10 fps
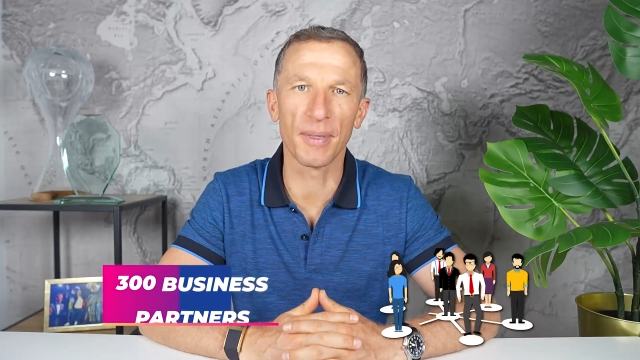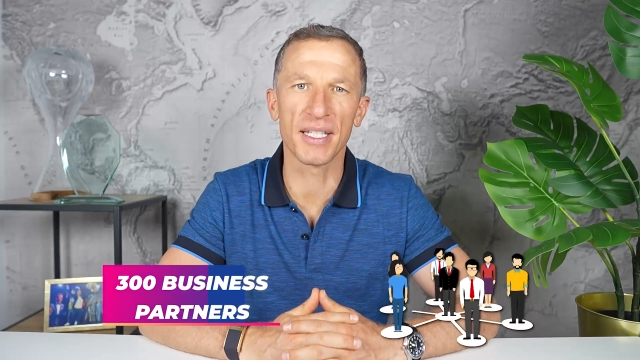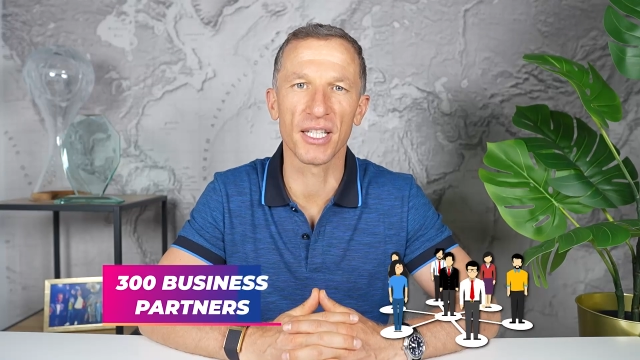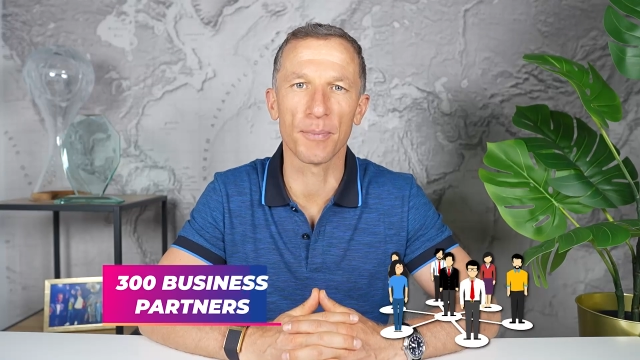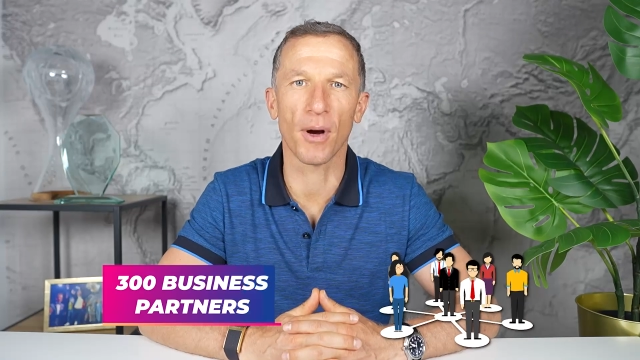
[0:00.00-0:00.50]

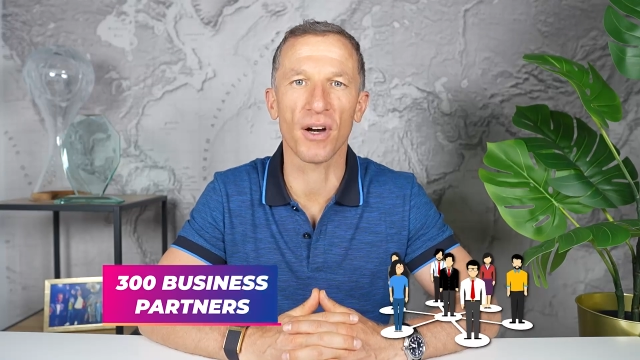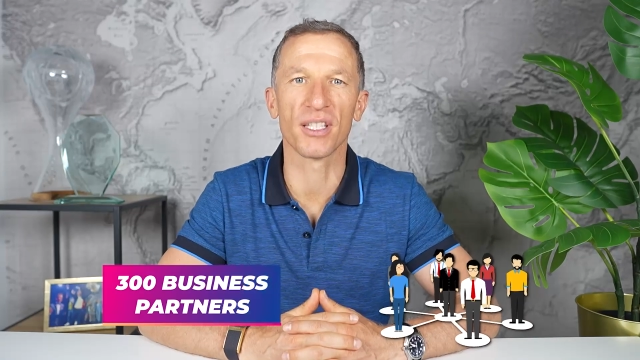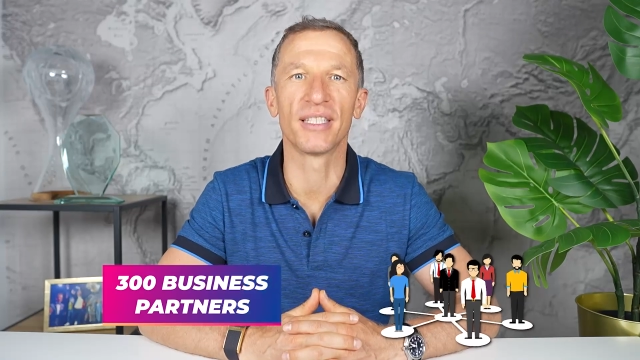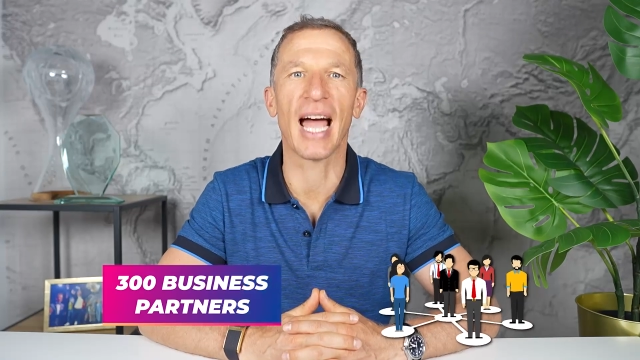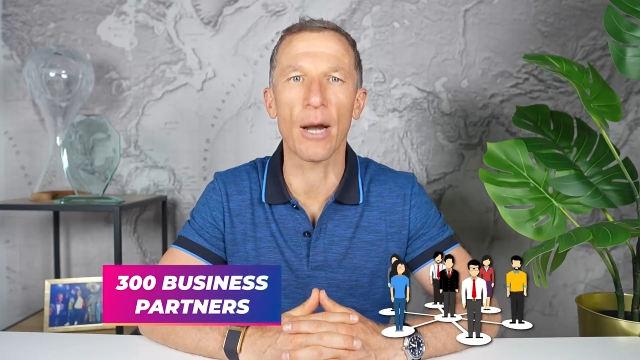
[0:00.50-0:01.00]
business
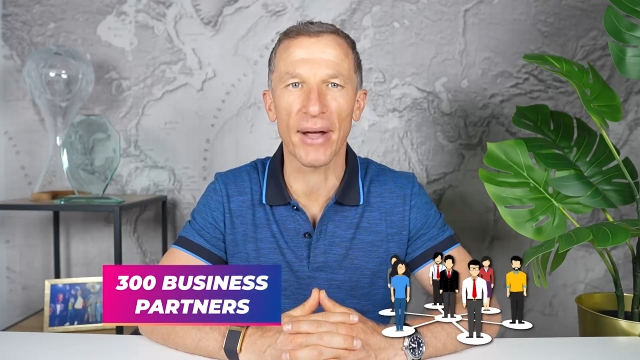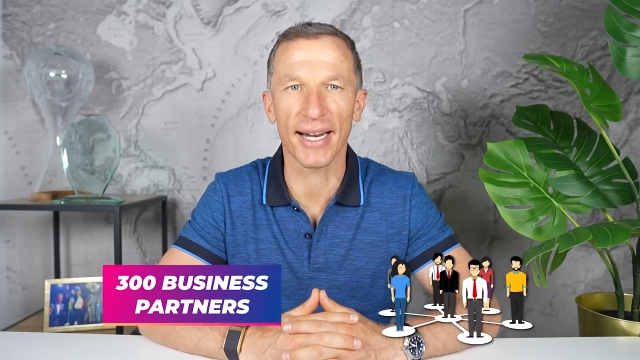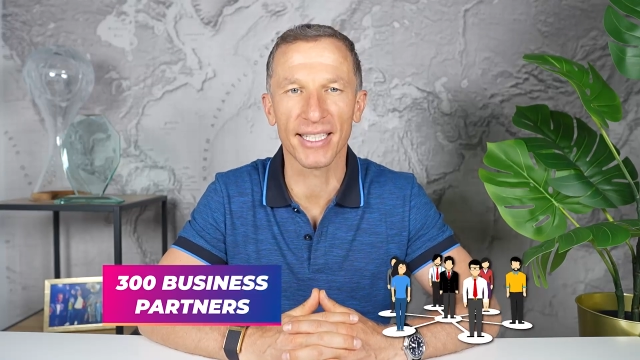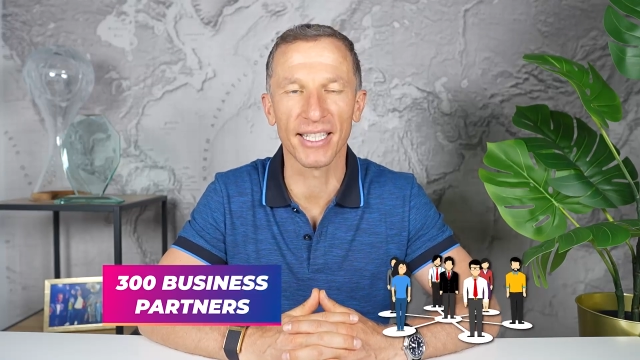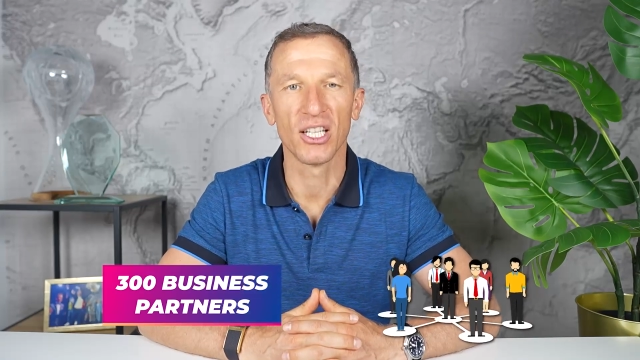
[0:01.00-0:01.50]
partners
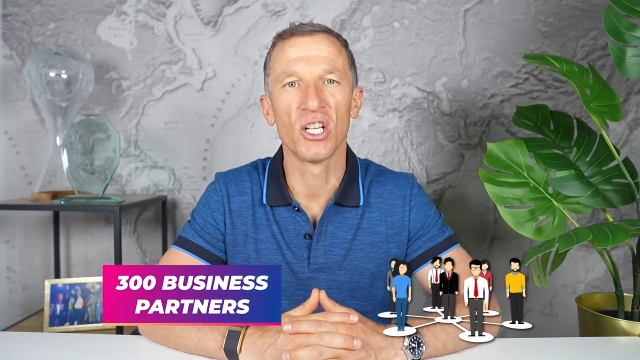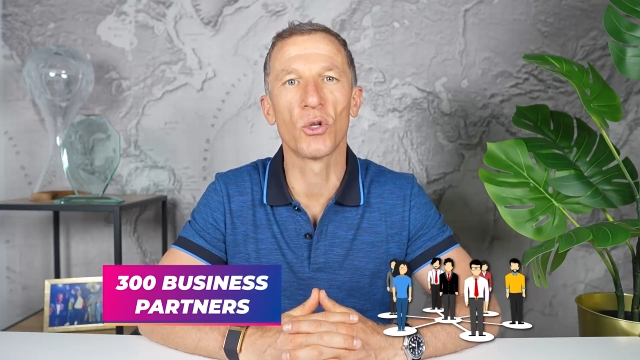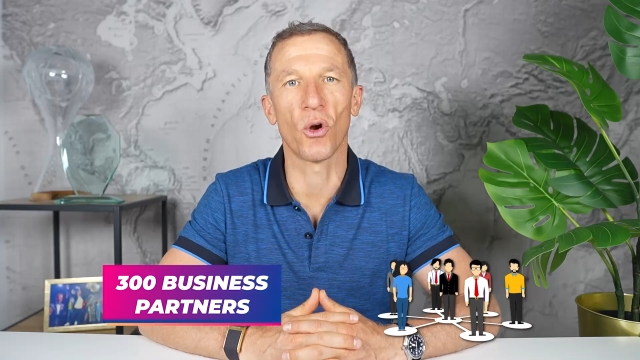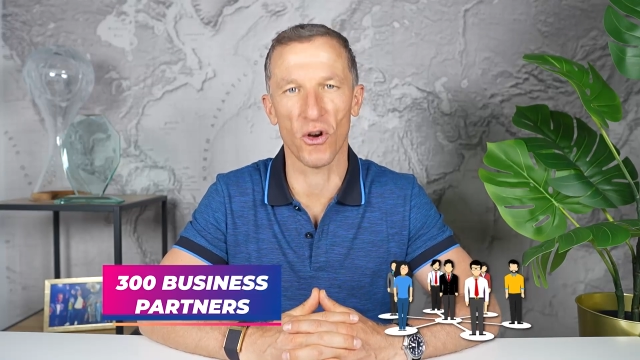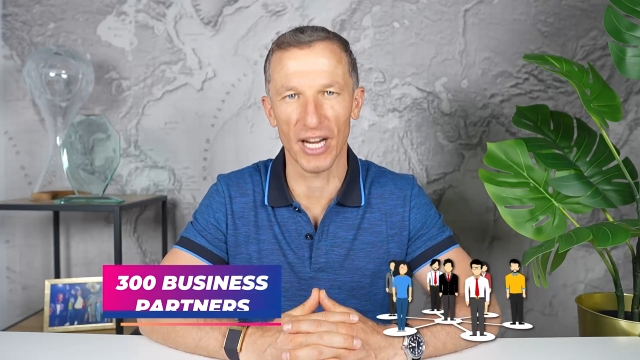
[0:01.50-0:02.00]
directly
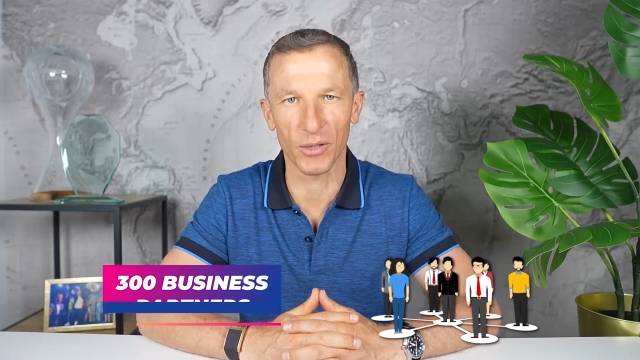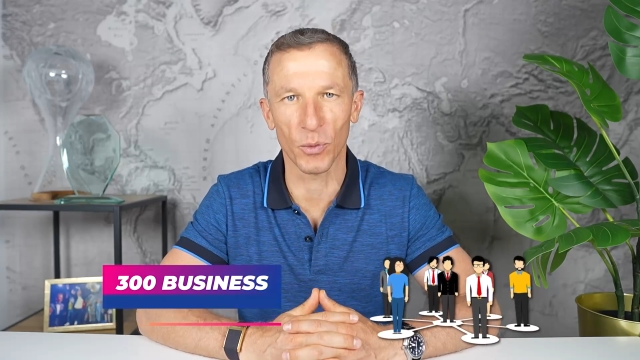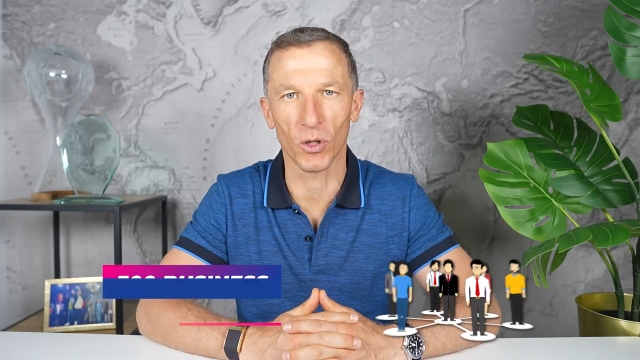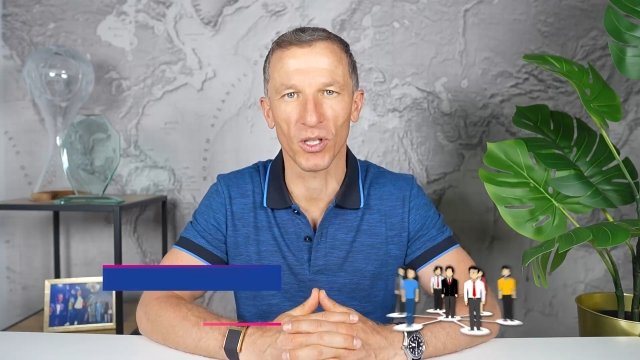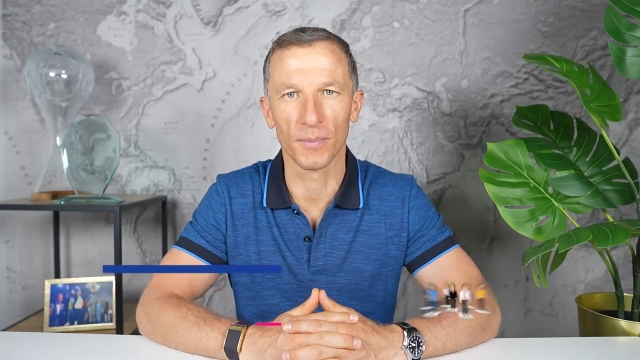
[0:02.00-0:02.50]
to her network,